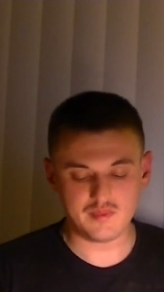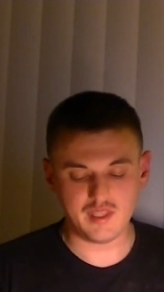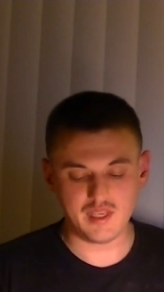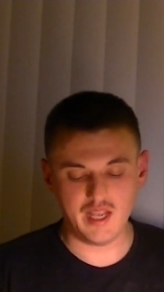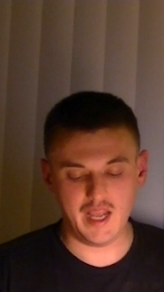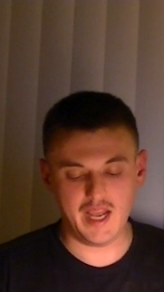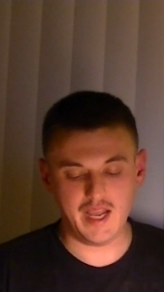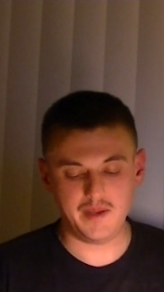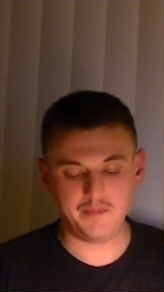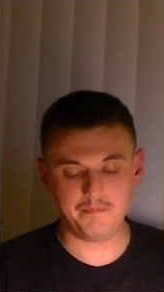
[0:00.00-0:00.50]

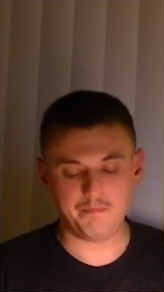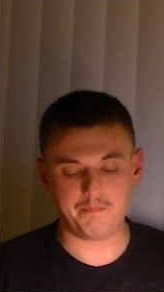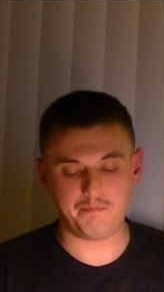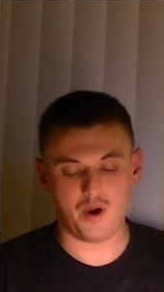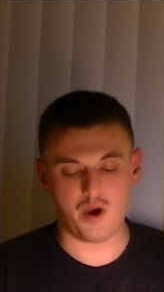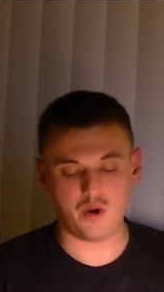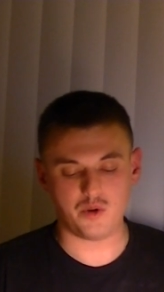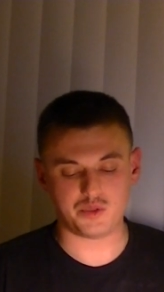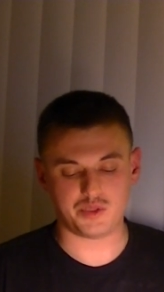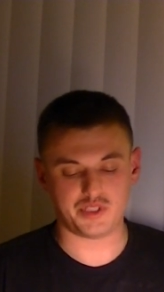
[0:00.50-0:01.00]
and
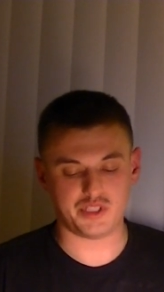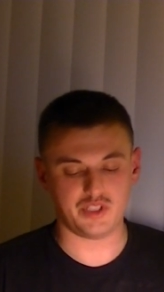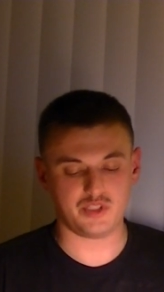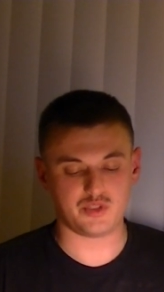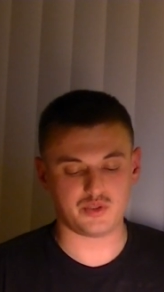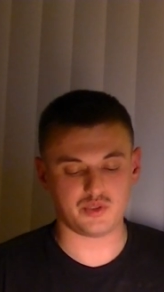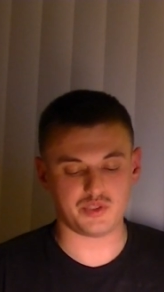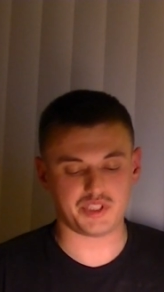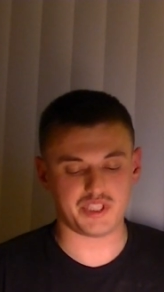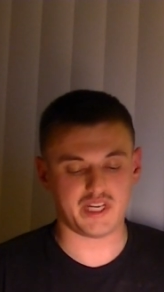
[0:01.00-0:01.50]

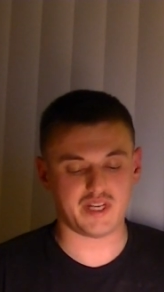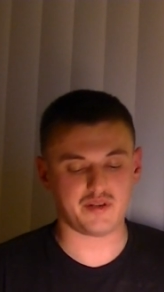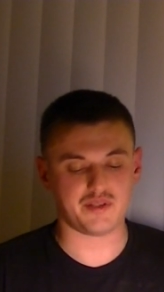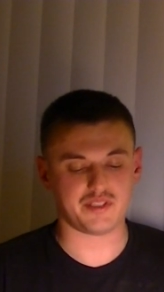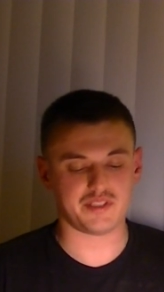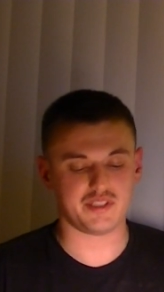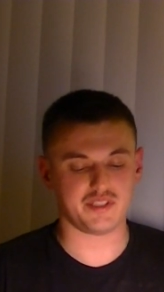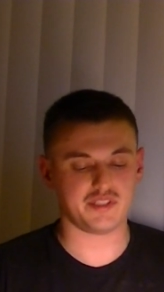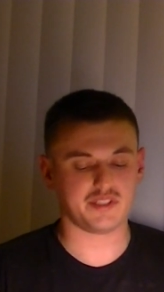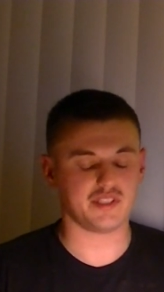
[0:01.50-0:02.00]
postcentral
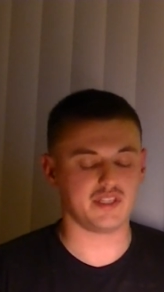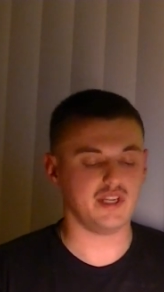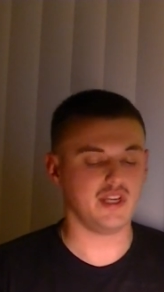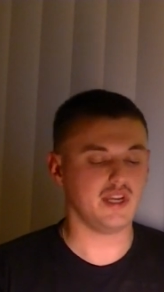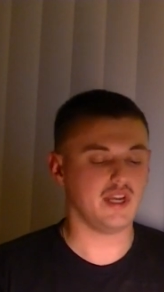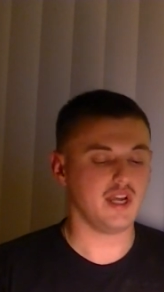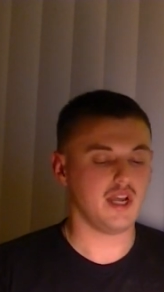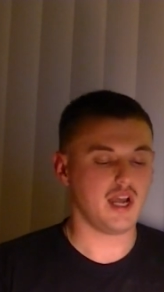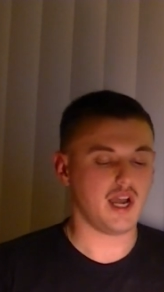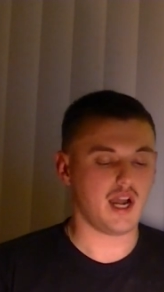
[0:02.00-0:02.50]
gyruses.
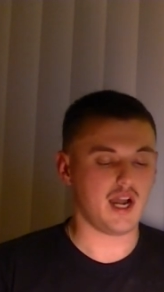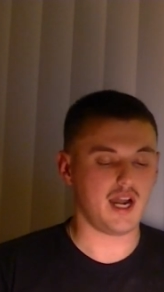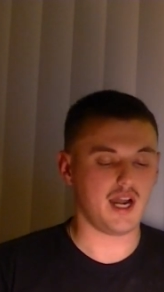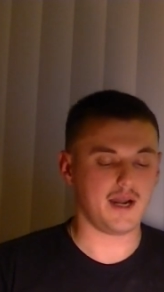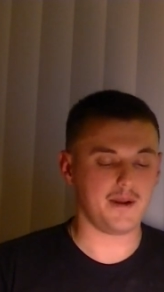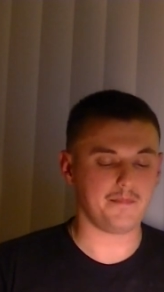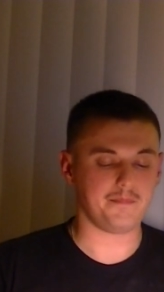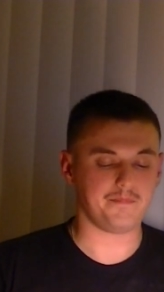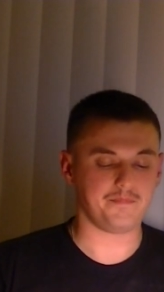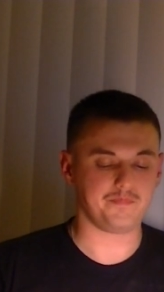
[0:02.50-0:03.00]

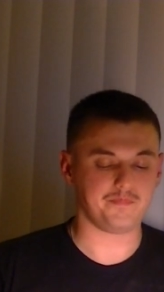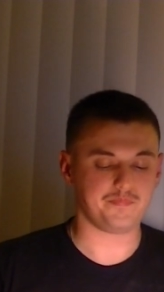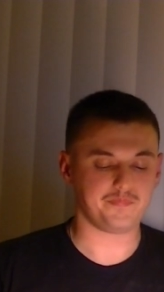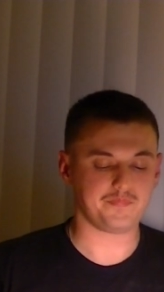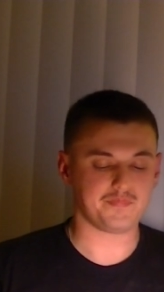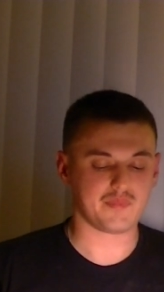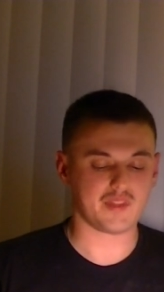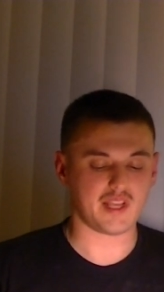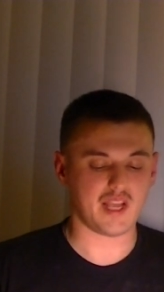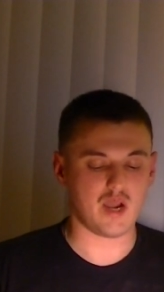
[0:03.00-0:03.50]

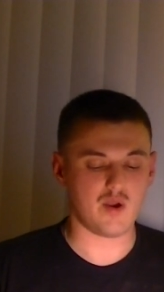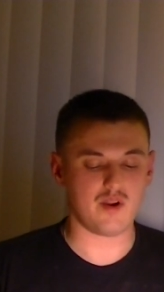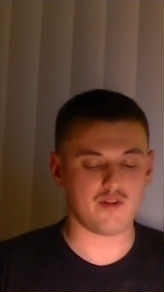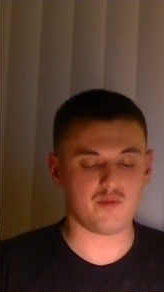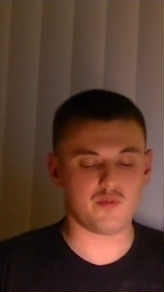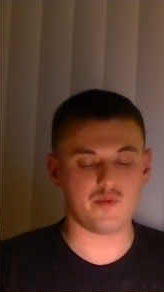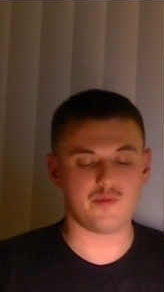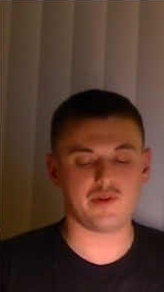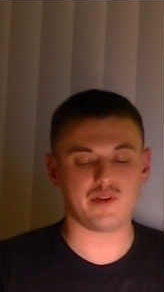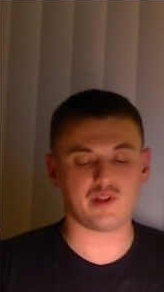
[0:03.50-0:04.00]
However,
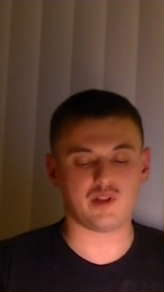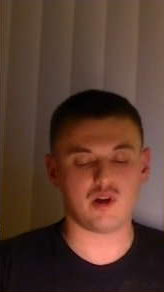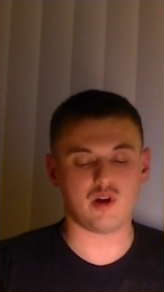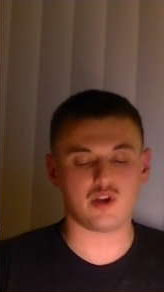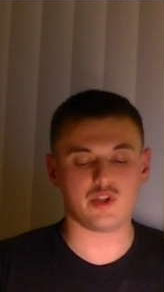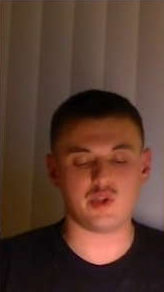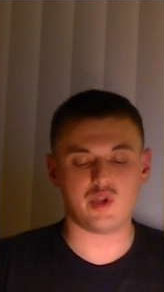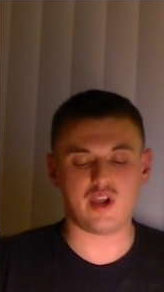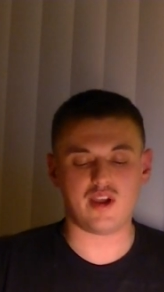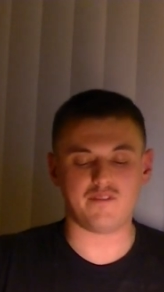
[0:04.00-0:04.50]
moving
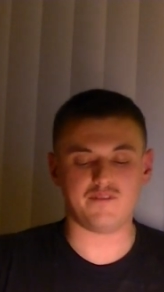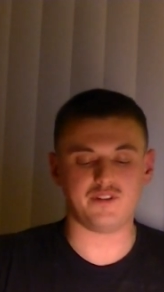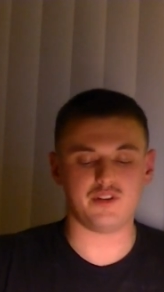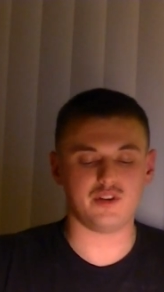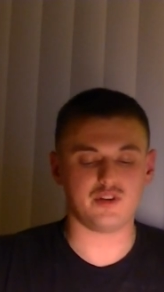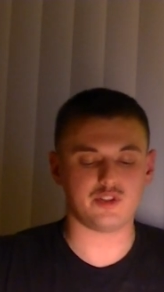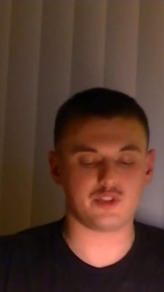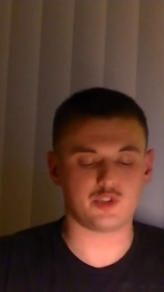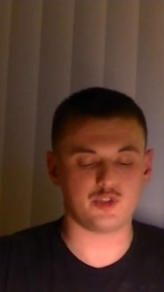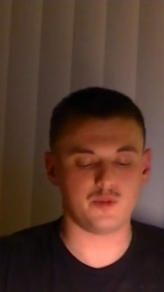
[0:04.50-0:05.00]
along, you have
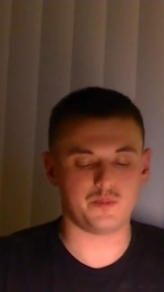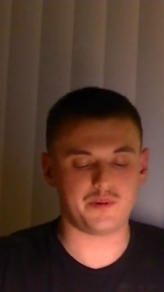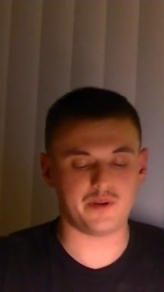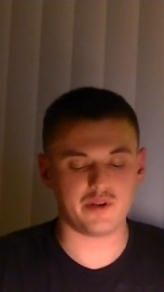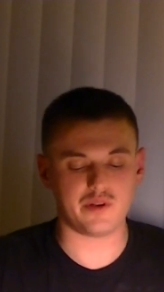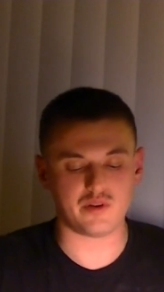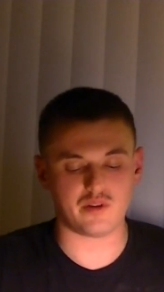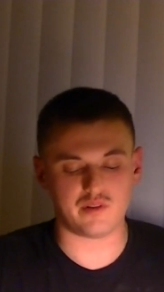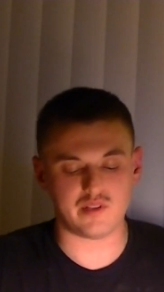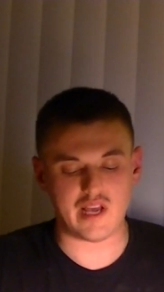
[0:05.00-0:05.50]
your
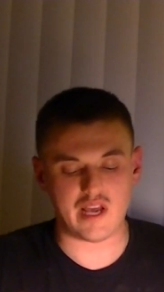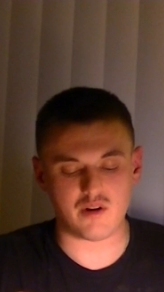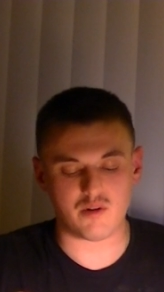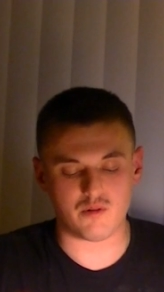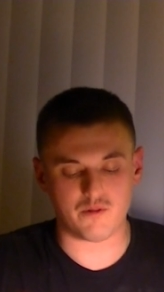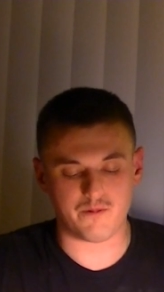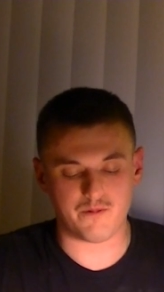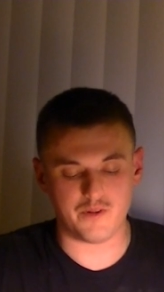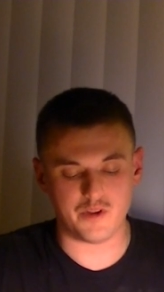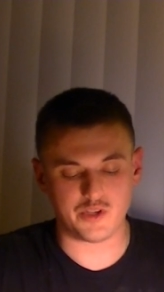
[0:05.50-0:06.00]
superior lateral
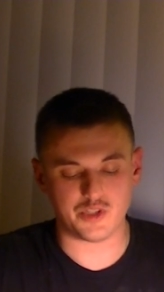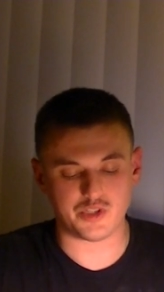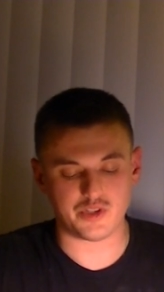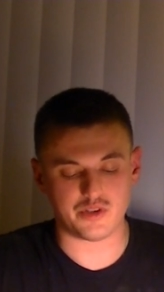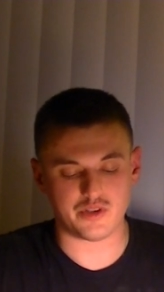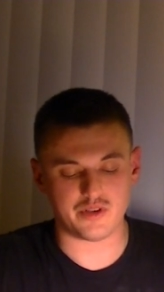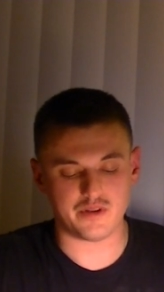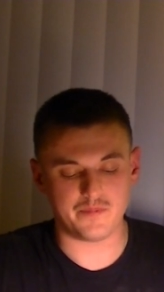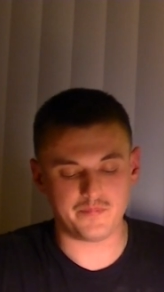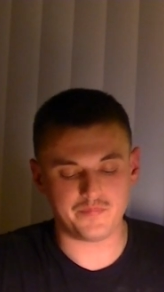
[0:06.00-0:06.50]

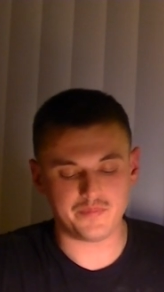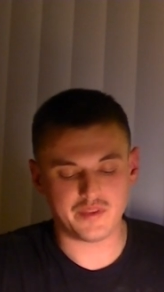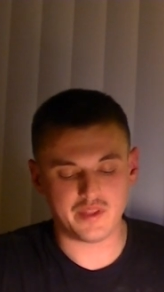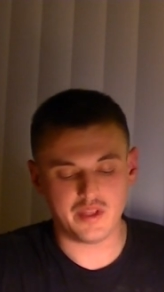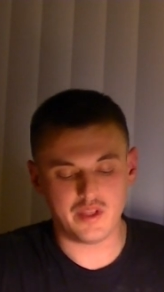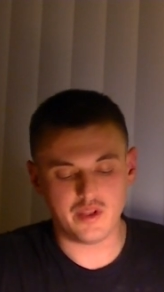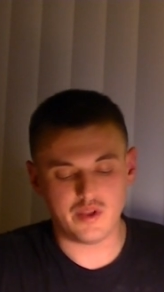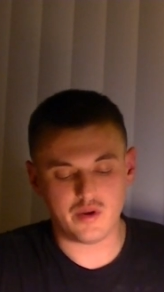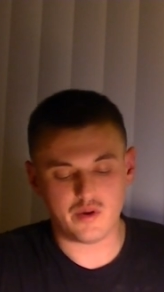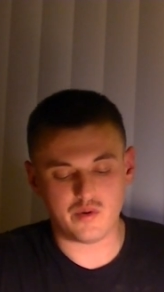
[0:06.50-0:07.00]
fissure
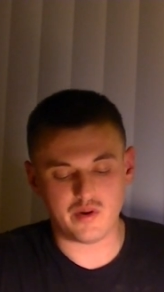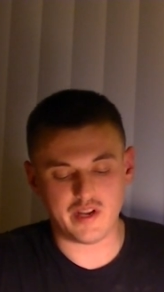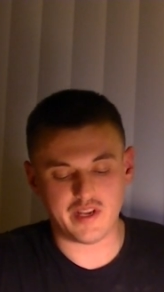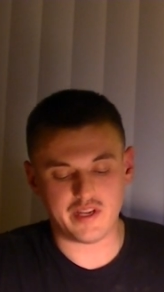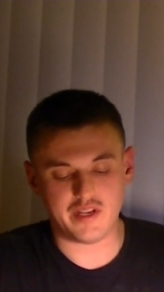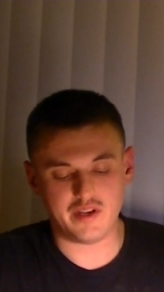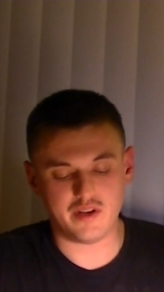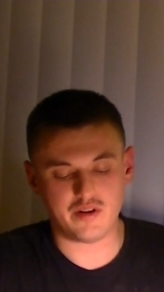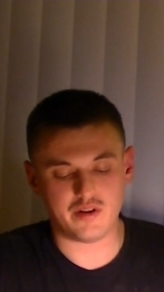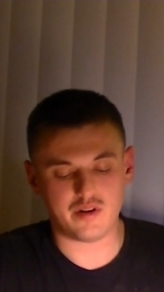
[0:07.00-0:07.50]
right
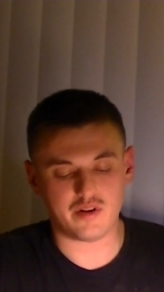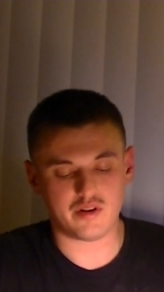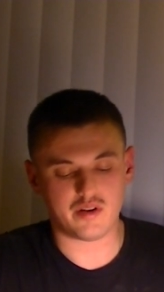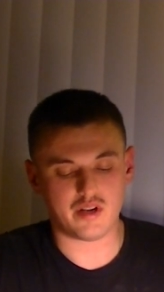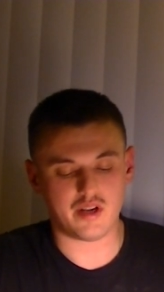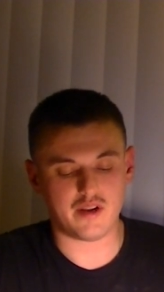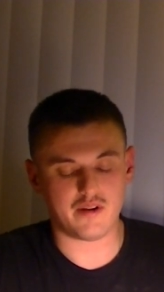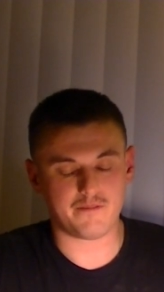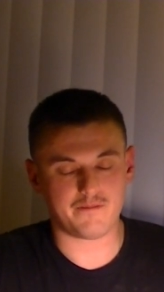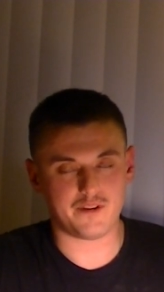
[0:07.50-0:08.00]
here.
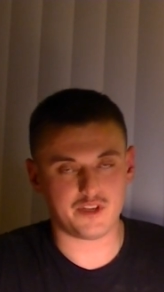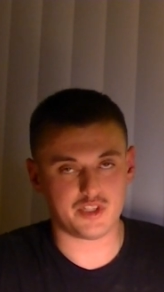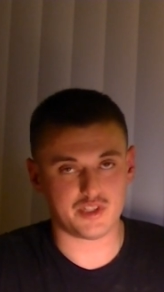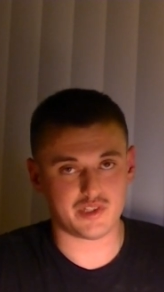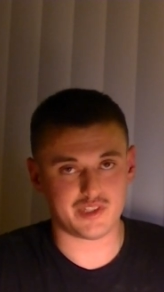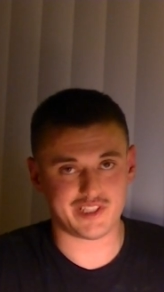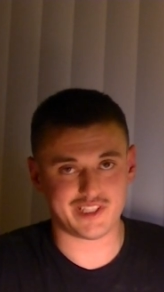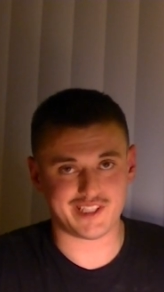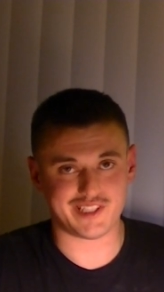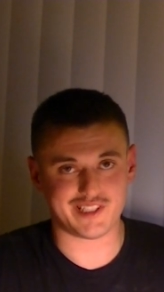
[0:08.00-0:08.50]
Fissure
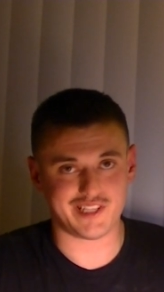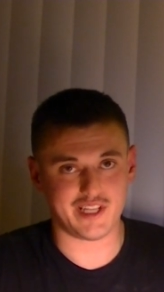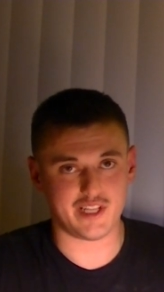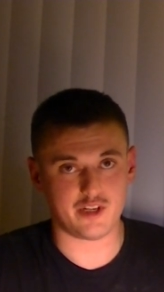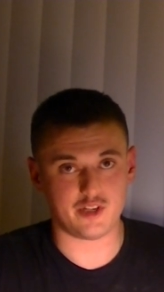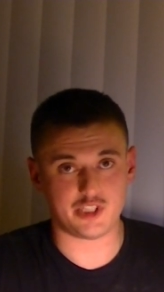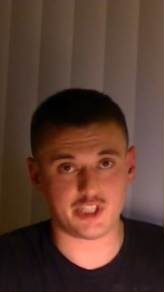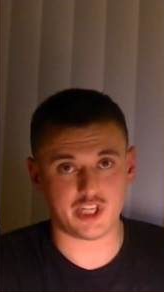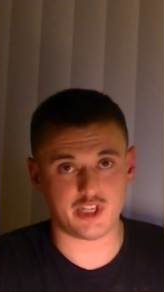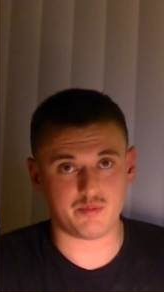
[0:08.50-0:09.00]
is just an
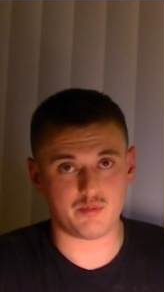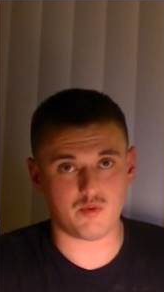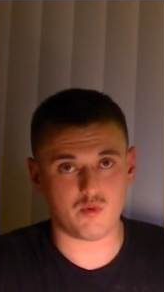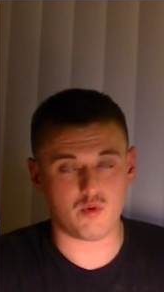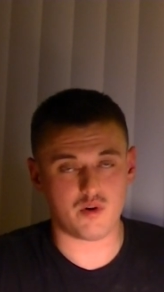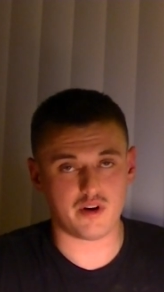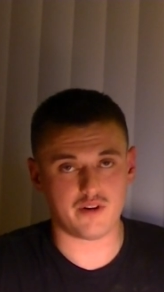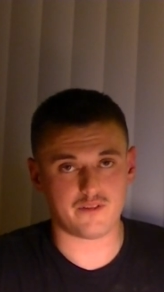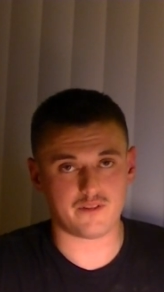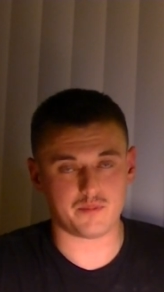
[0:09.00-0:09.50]
interchangeable
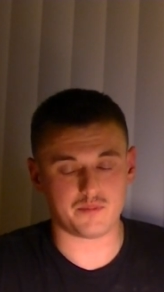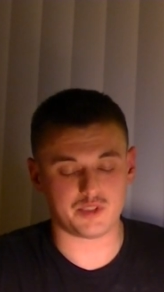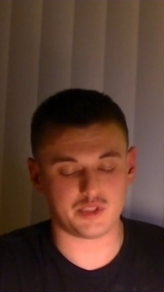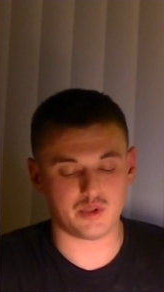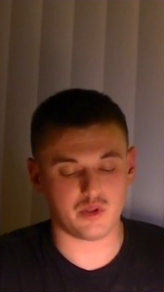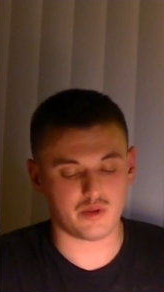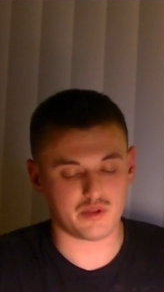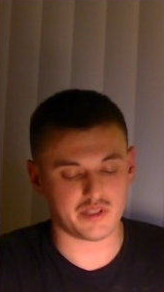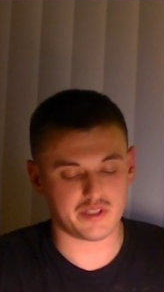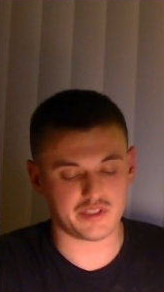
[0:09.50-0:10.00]
word from
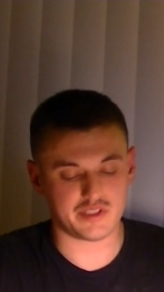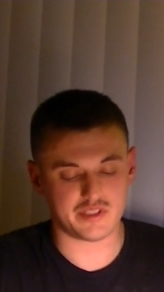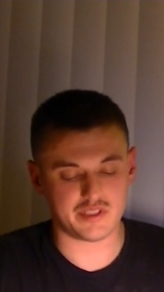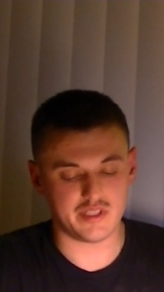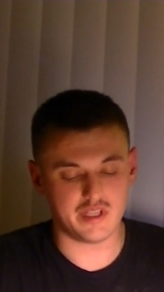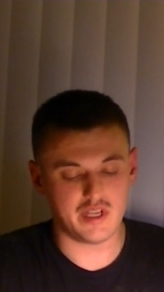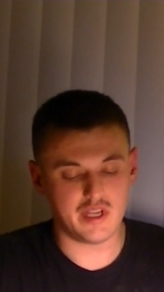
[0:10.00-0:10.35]
sulcus,